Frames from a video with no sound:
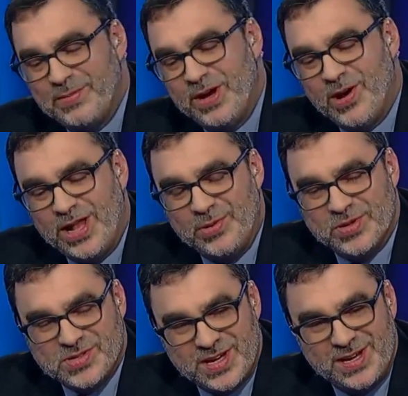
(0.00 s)
I mean, all I
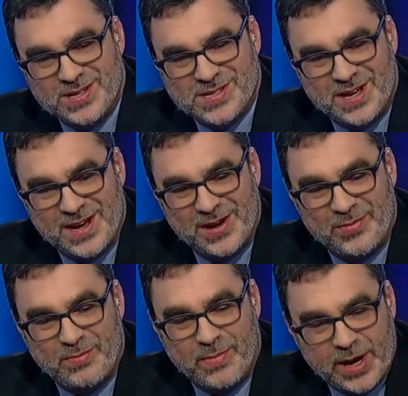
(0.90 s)
will say is that
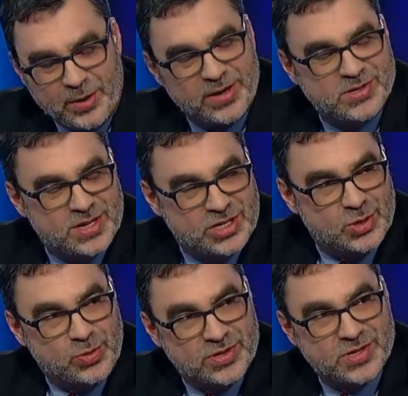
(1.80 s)
my
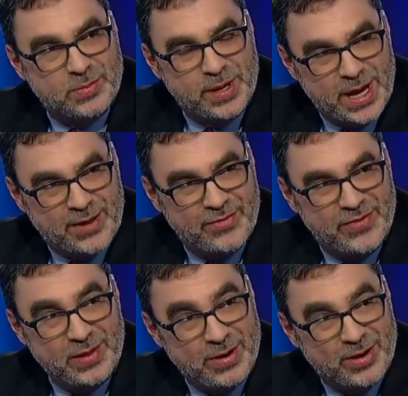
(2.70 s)
organization works on behalf of
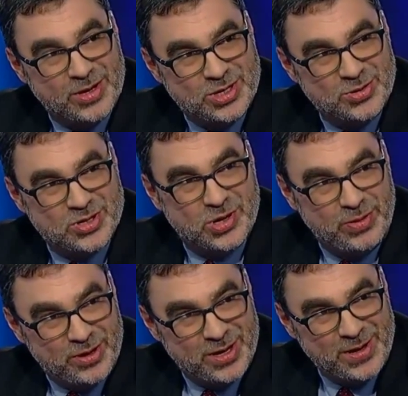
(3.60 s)
the American Jewish
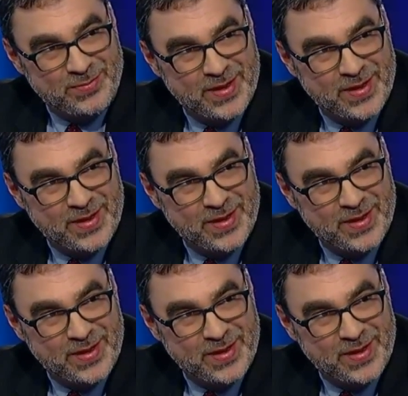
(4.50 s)
community.